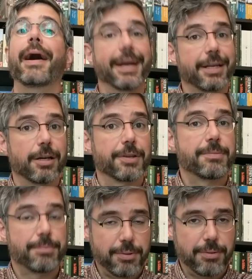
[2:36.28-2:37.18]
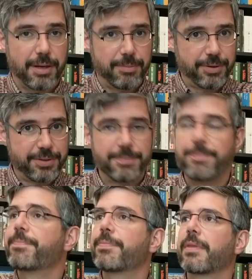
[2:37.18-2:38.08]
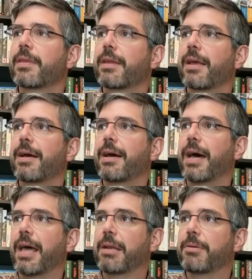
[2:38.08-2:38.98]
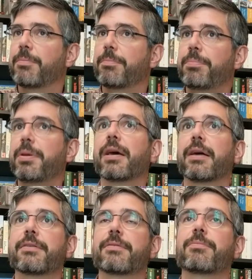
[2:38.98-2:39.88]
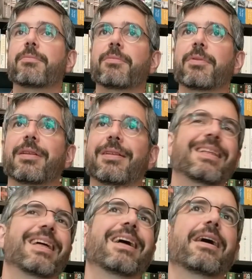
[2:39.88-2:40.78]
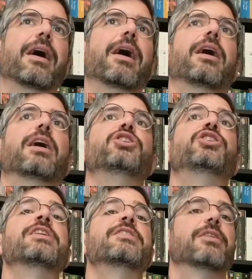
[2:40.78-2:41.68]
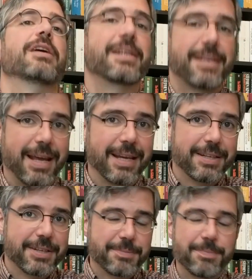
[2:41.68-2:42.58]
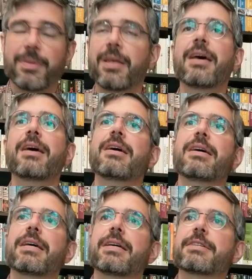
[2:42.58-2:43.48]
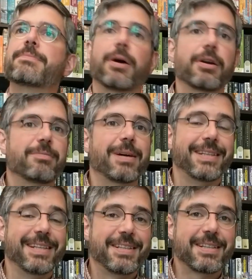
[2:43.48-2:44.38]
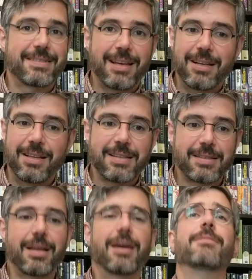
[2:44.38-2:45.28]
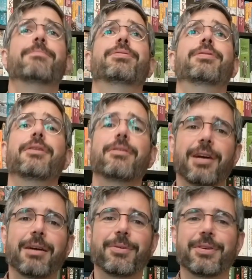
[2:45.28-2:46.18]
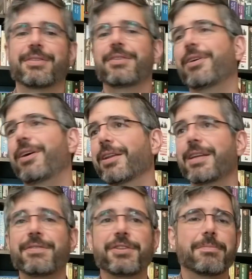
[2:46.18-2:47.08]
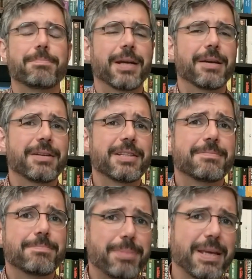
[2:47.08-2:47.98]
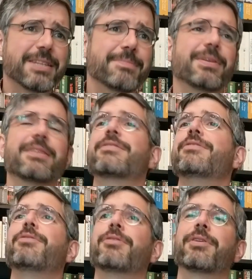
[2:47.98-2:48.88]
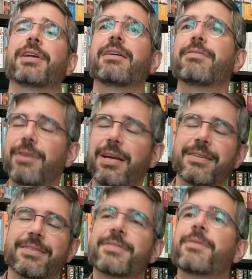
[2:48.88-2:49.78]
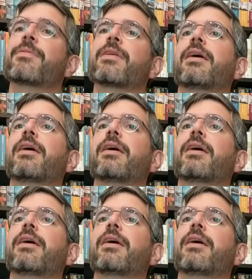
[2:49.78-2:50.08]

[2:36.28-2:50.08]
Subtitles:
I taught some programmers, and because a gentle antagonism is part of my teaching style, I said, programmers, you all live in your parents' basements, you don't have friends.